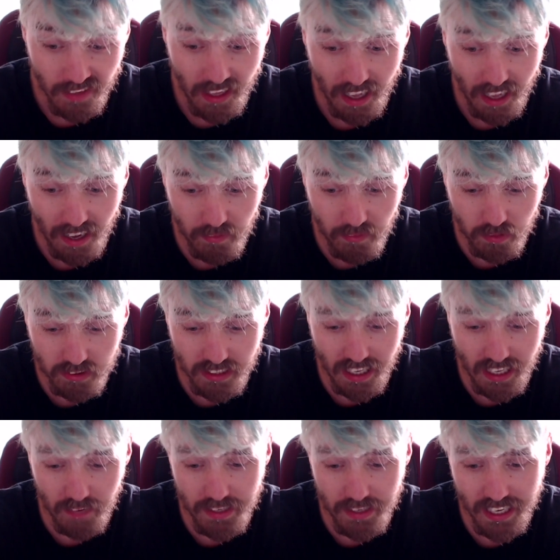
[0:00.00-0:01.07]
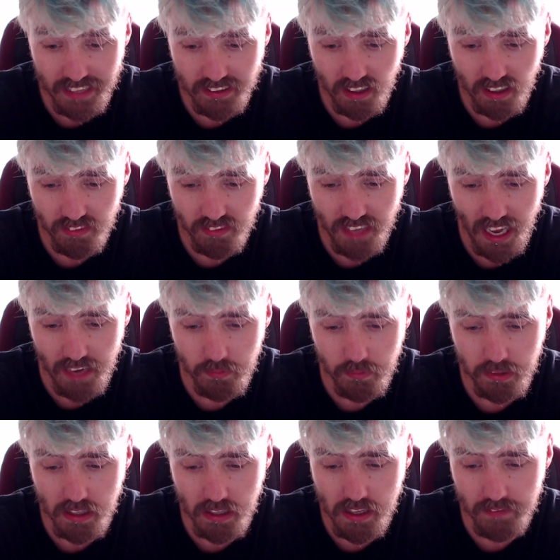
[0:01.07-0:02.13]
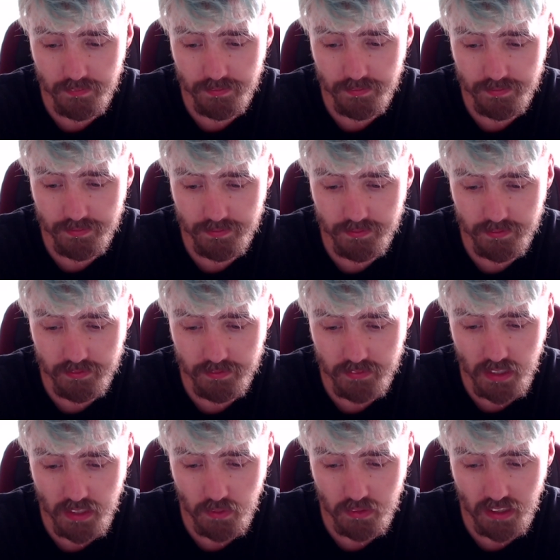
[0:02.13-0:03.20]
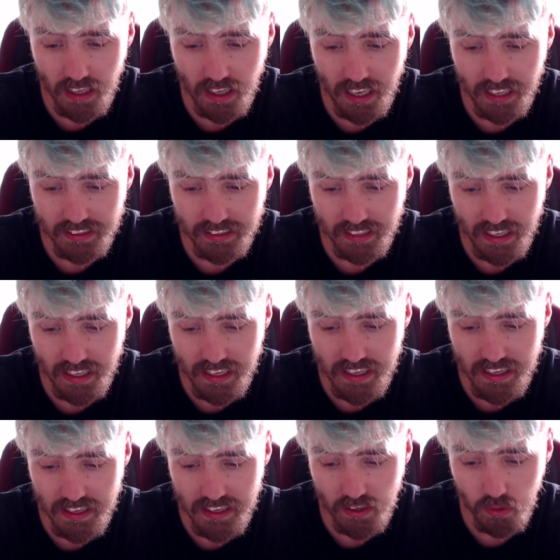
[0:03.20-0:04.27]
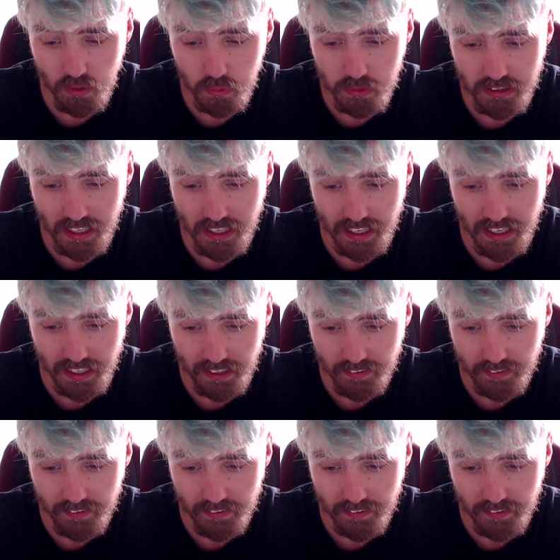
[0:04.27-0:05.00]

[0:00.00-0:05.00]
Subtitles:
And we'll see how he gets on. Yeah, he was at Hull City